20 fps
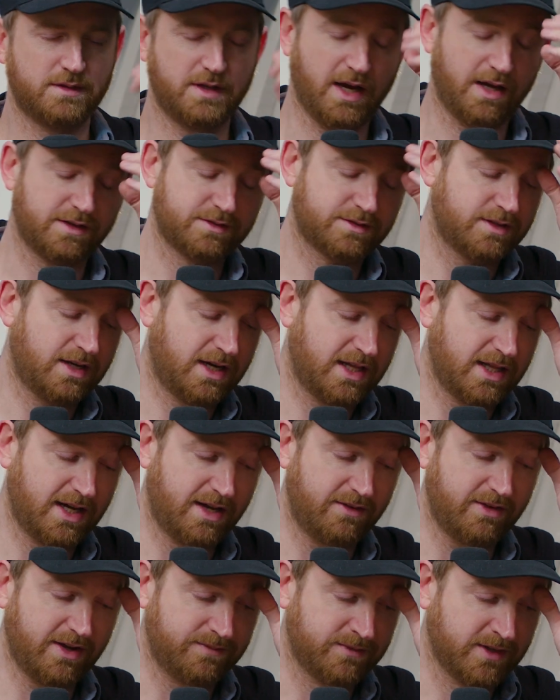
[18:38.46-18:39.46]
Yes. I
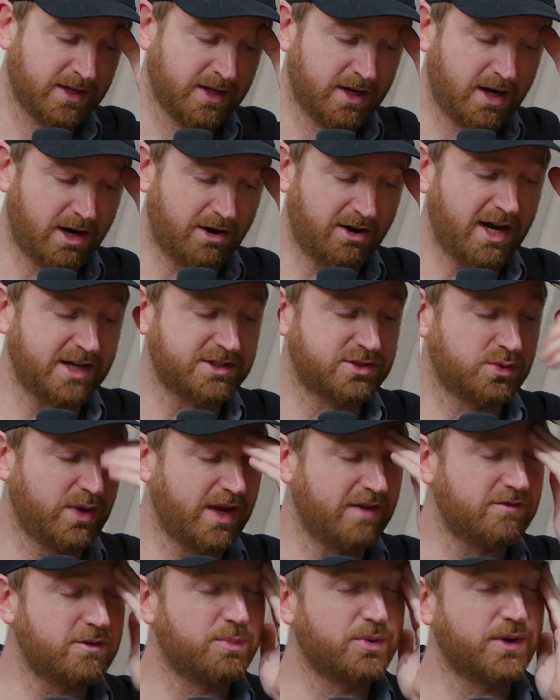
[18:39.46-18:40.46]
love it. All right, so
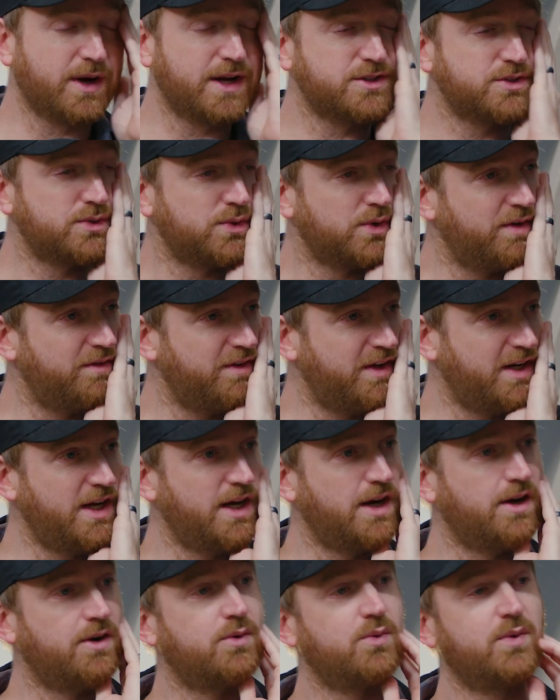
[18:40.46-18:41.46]
we have the brand story
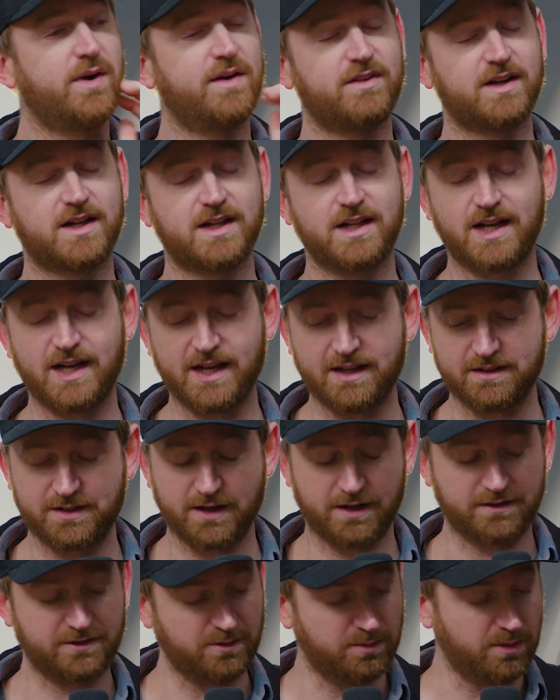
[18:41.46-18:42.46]
video. We have the client
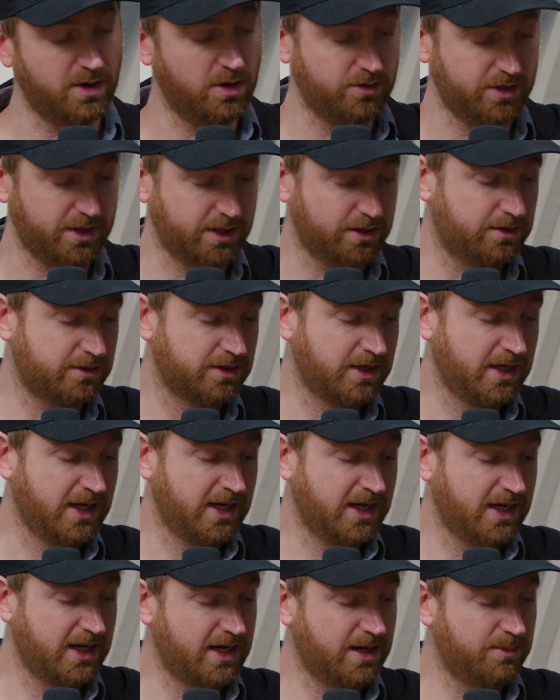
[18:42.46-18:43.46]
testimonial.
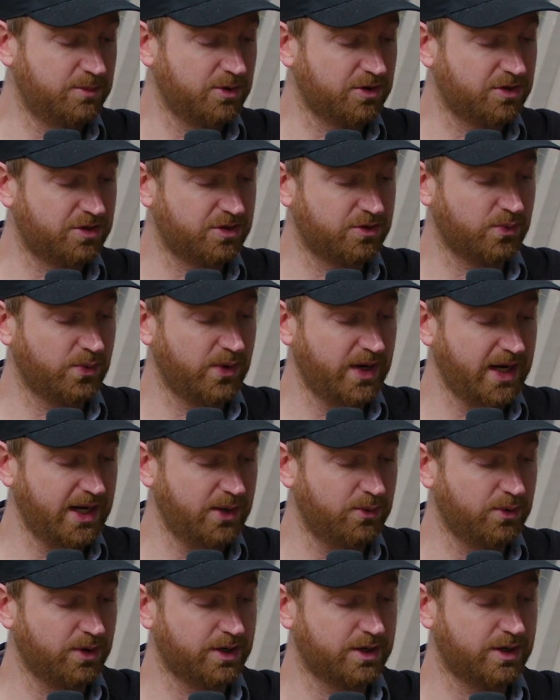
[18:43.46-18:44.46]
And number
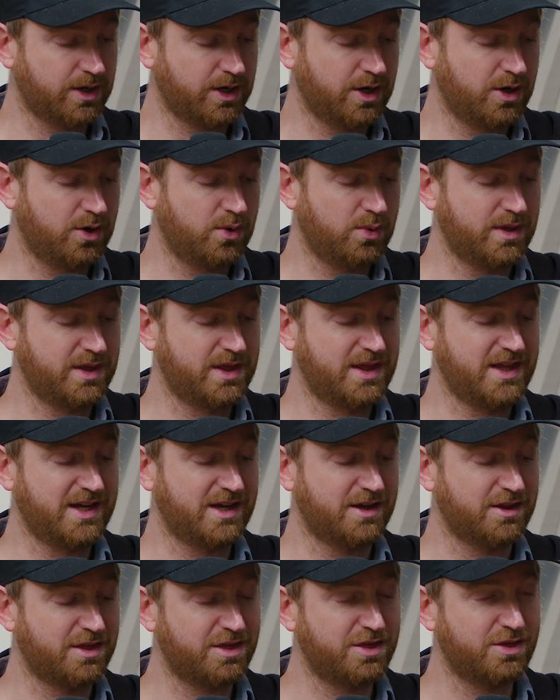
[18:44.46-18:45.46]
3, we're going to go with
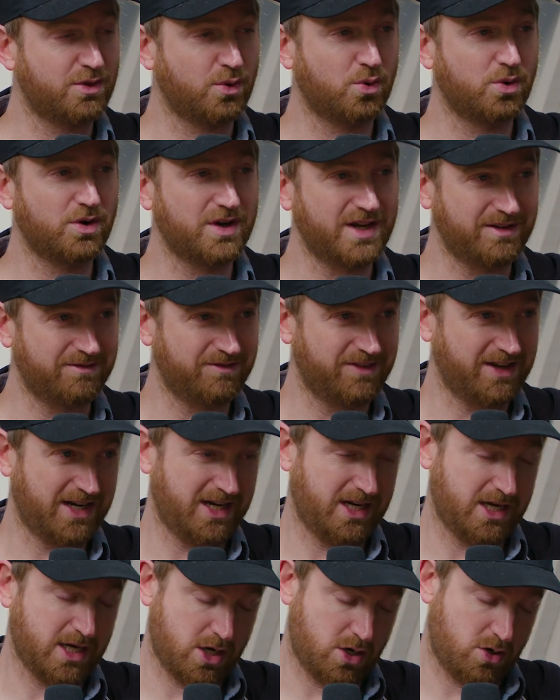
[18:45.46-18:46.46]
the authority
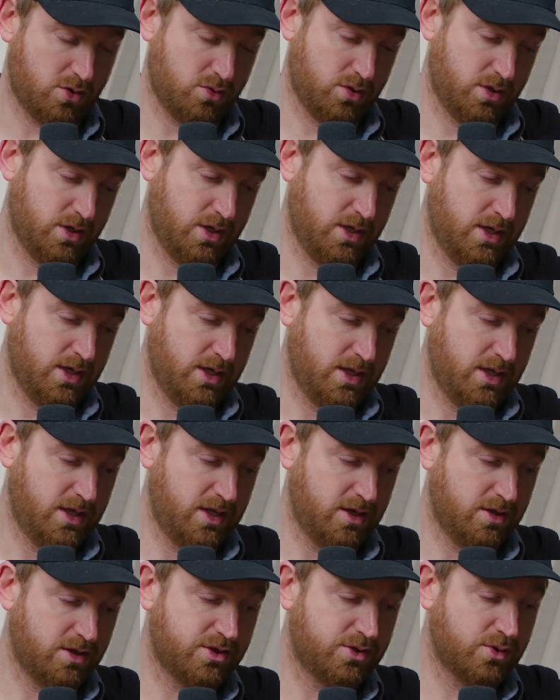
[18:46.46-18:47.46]
video.
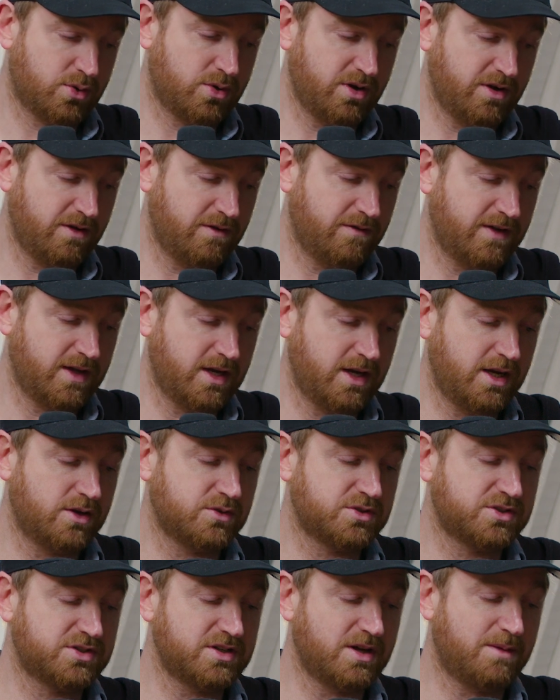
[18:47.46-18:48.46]
The authority
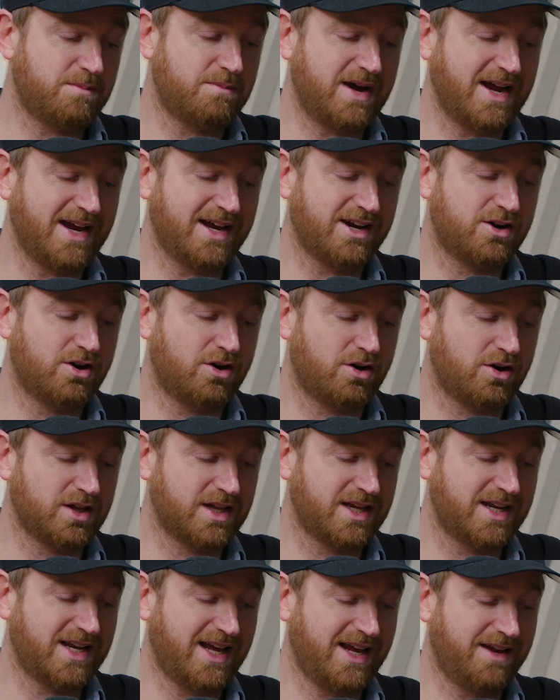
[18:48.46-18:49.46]
video, some might
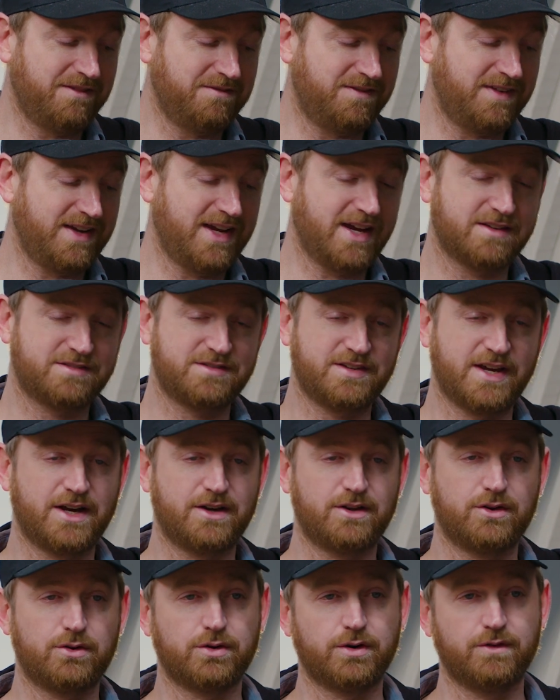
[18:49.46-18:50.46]
call it a
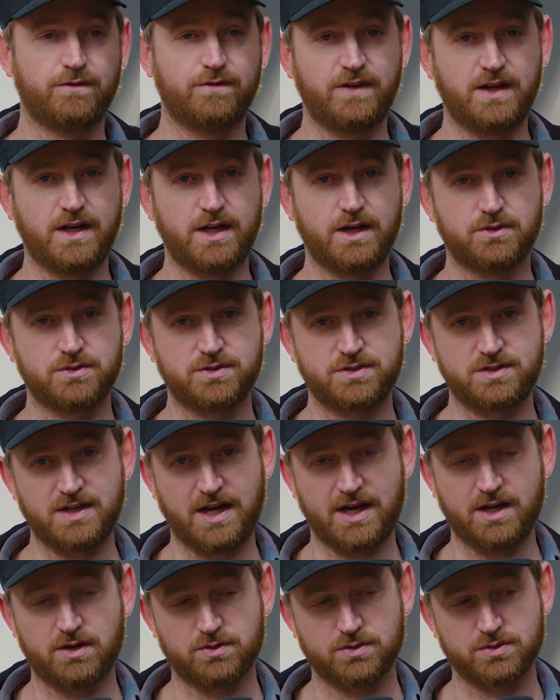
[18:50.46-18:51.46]
VSL or a video
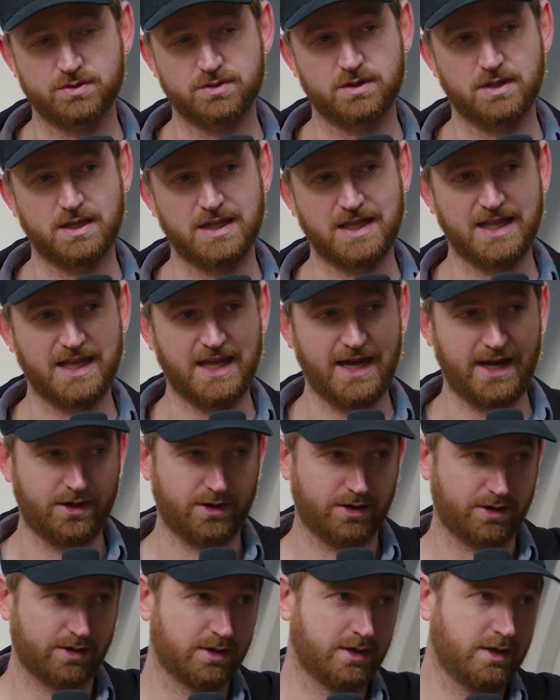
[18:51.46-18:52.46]
sales
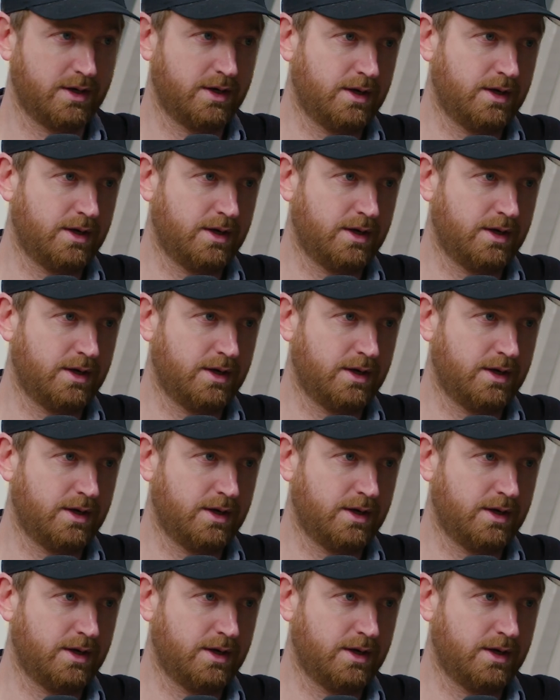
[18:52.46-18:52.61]
letter.